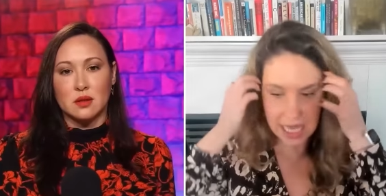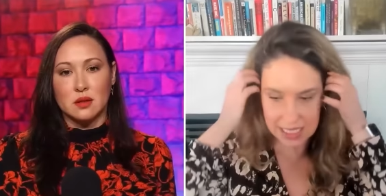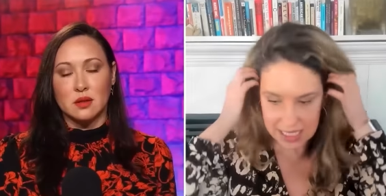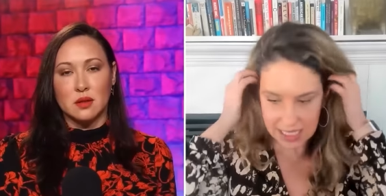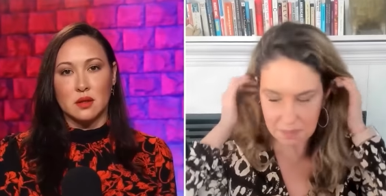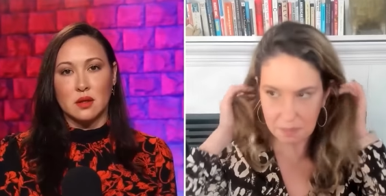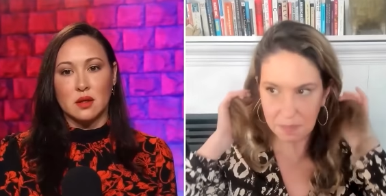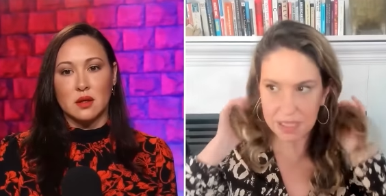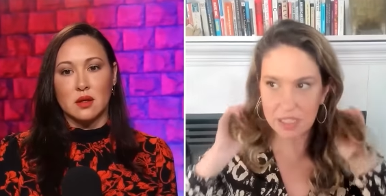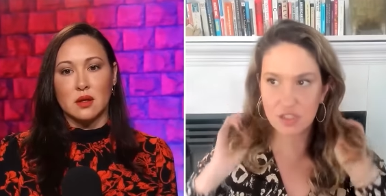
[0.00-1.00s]
Speaker 1: and
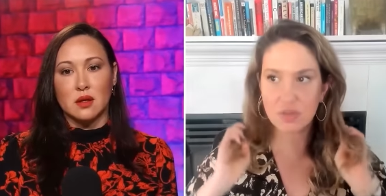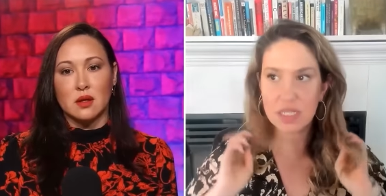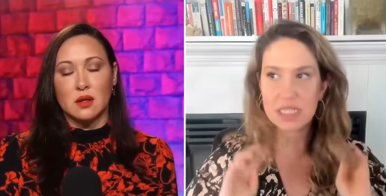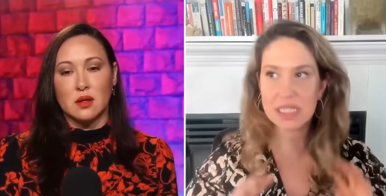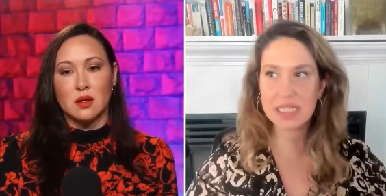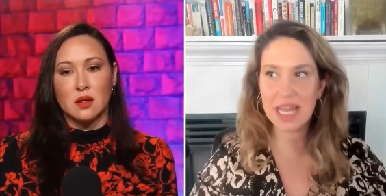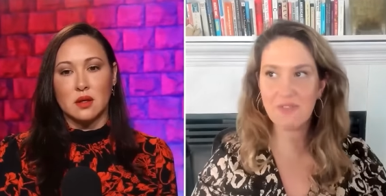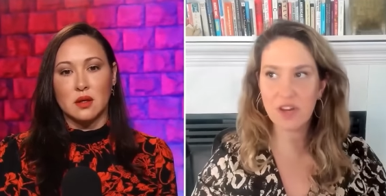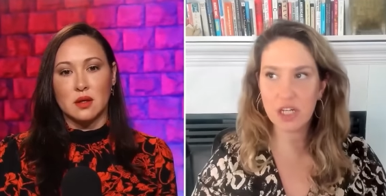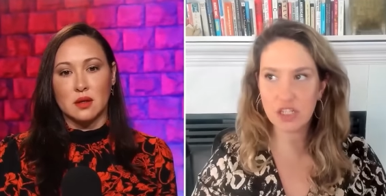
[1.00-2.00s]
but the truth is he's
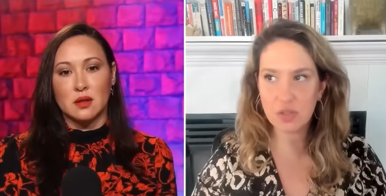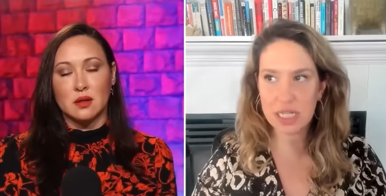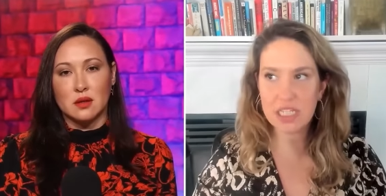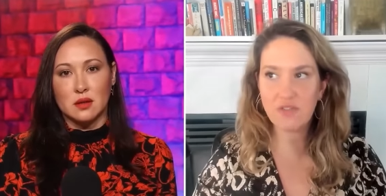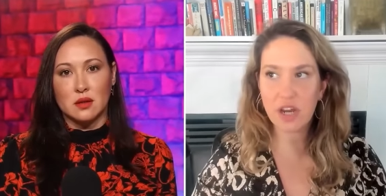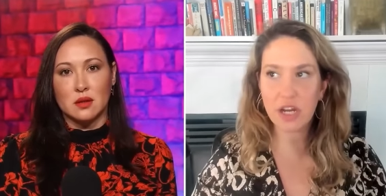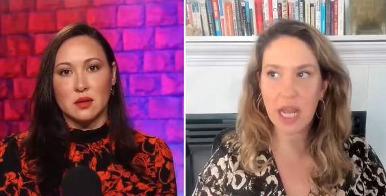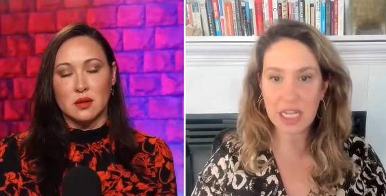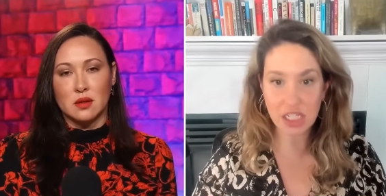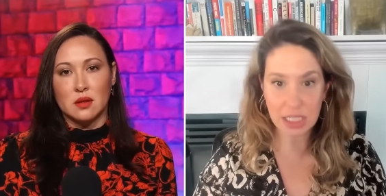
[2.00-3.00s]
not very jewish he's very
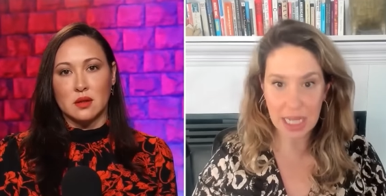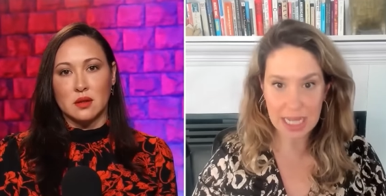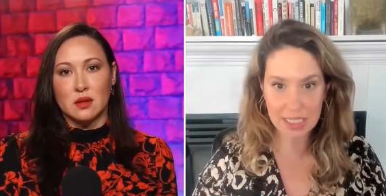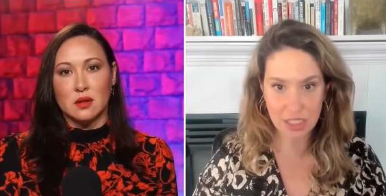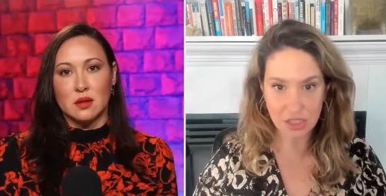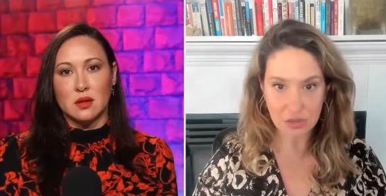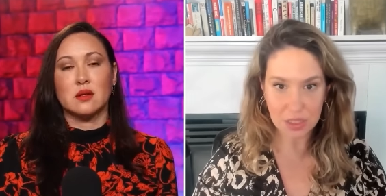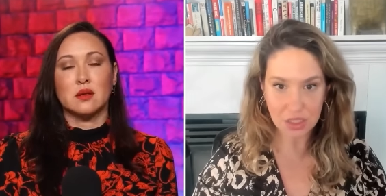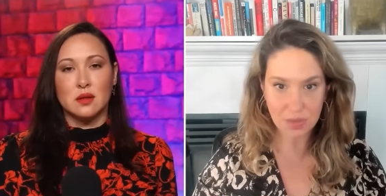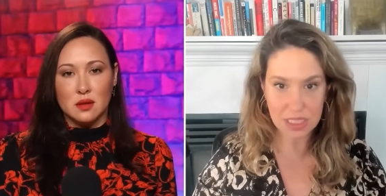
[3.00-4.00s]
ashkenazi
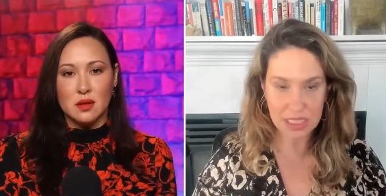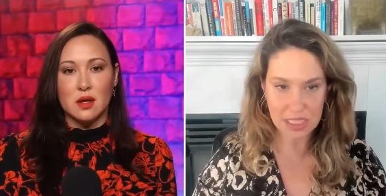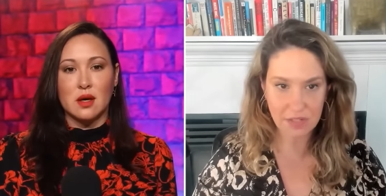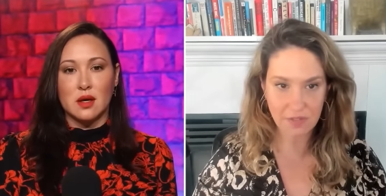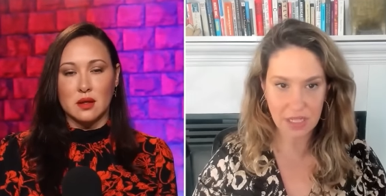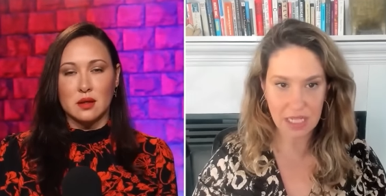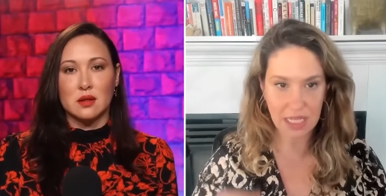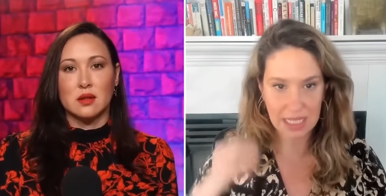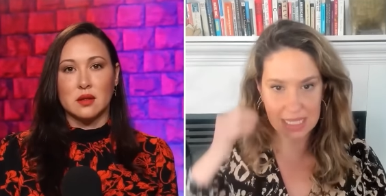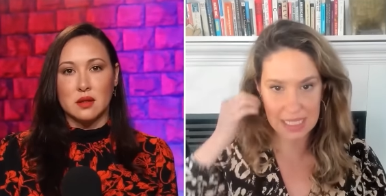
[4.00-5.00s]
jewish which is uh-huh. a different
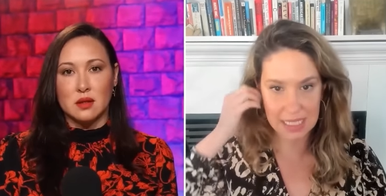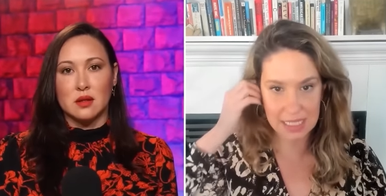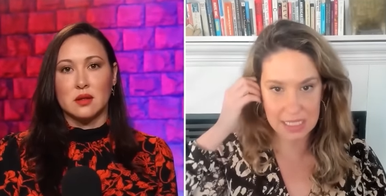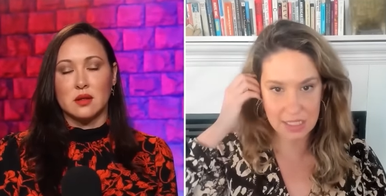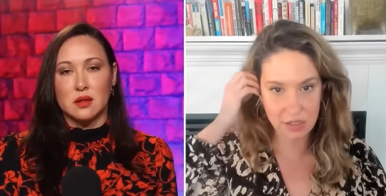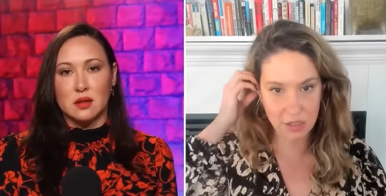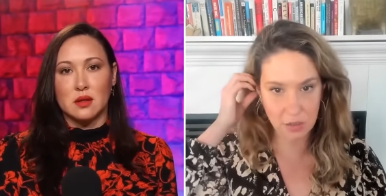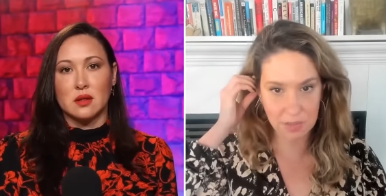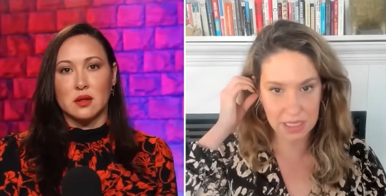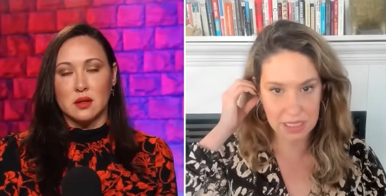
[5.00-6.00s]
thing that's like the eastern
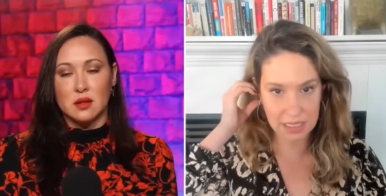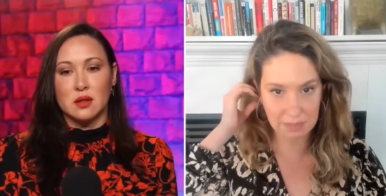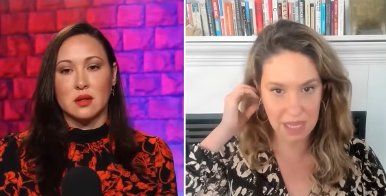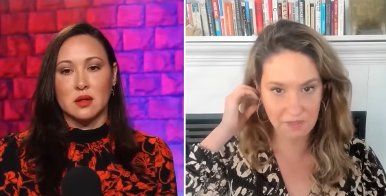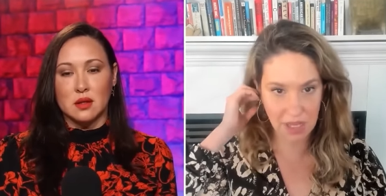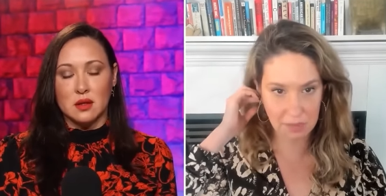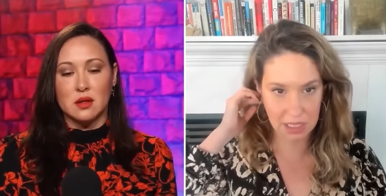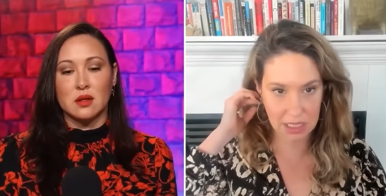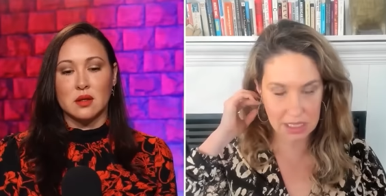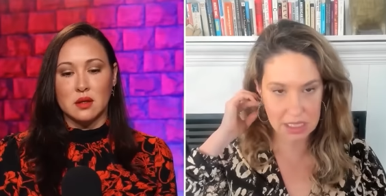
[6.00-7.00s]
europeans like my
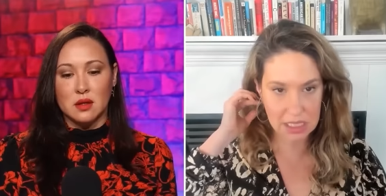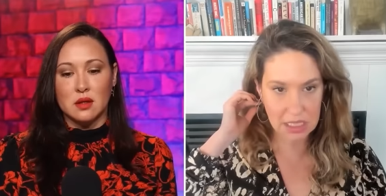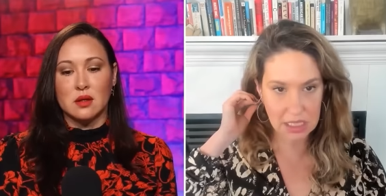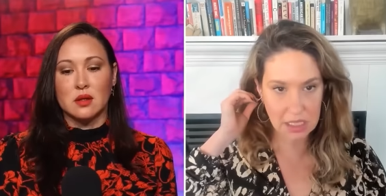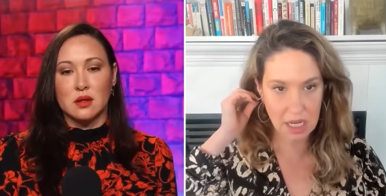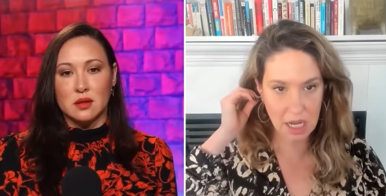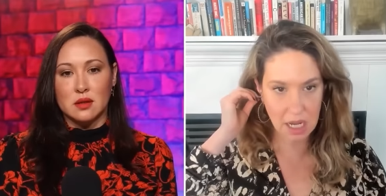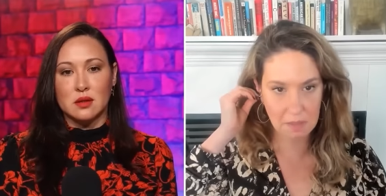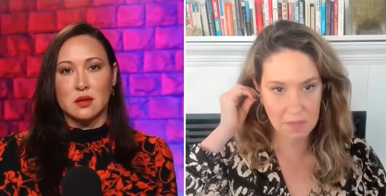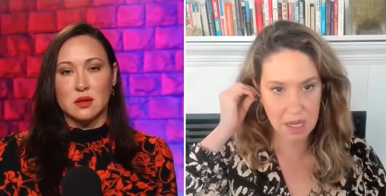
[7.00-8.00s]
family is
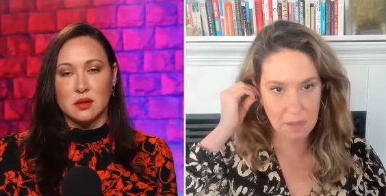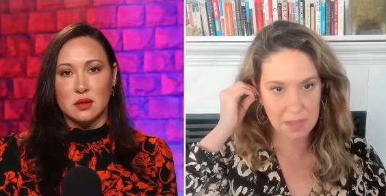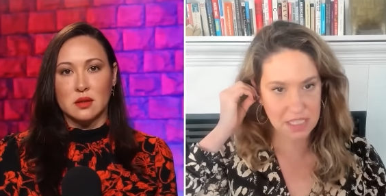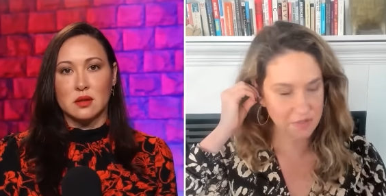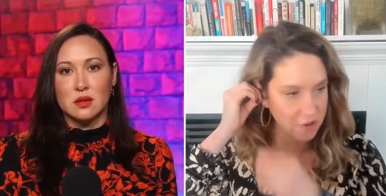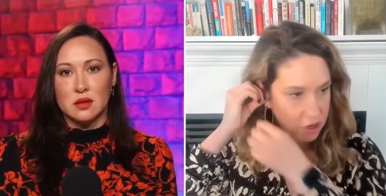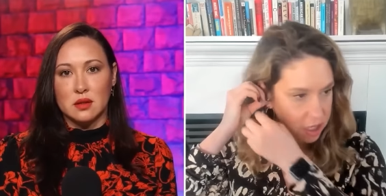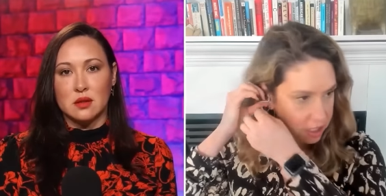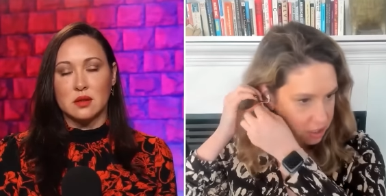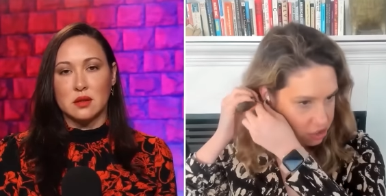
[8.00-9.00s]
um, but
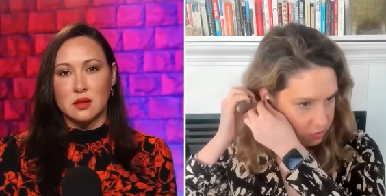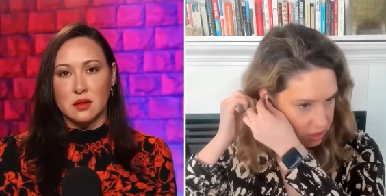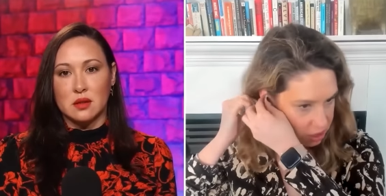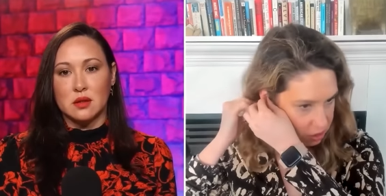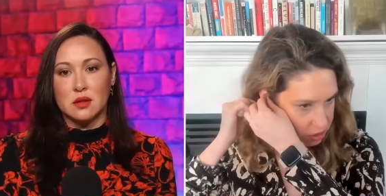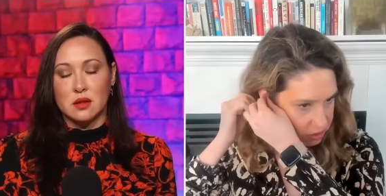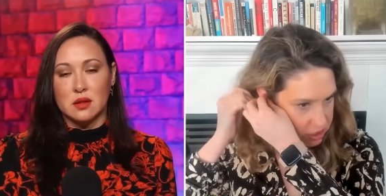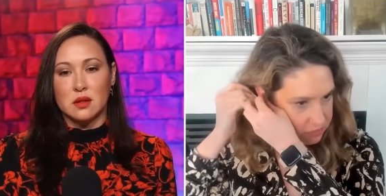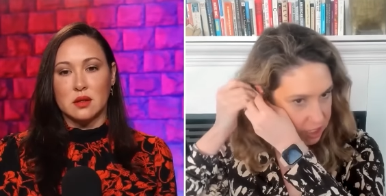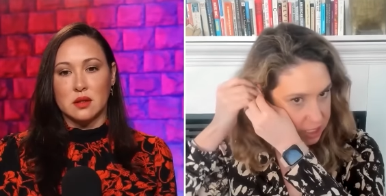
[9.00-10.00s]
sephardic jewish culture
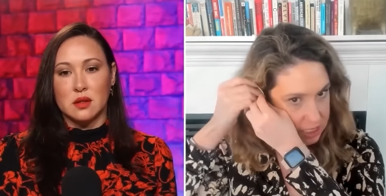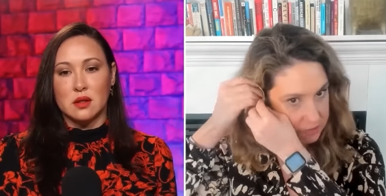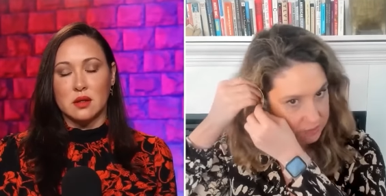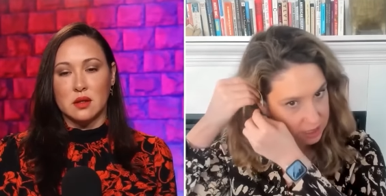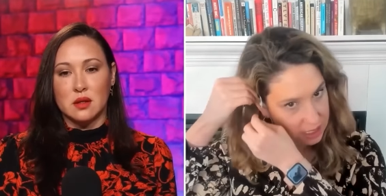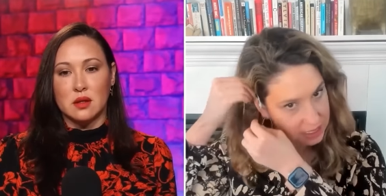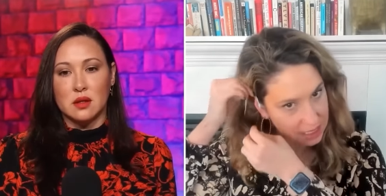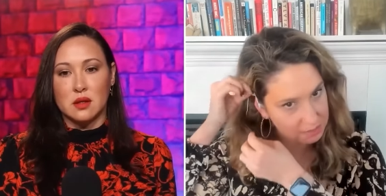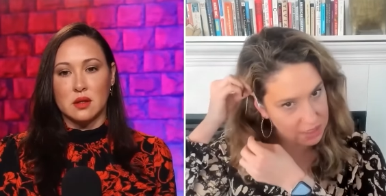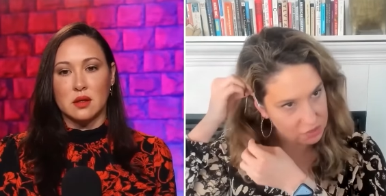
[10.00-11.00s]
is very different and
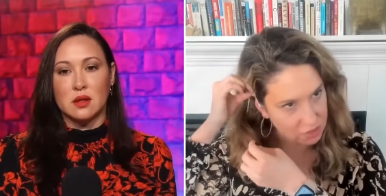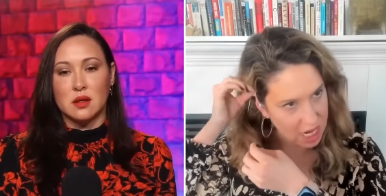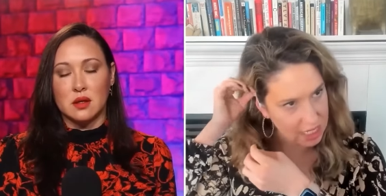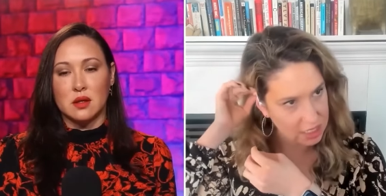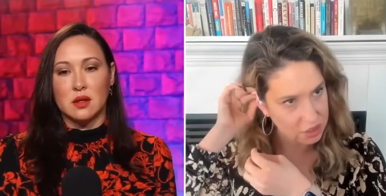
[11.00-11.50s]
then mizrahi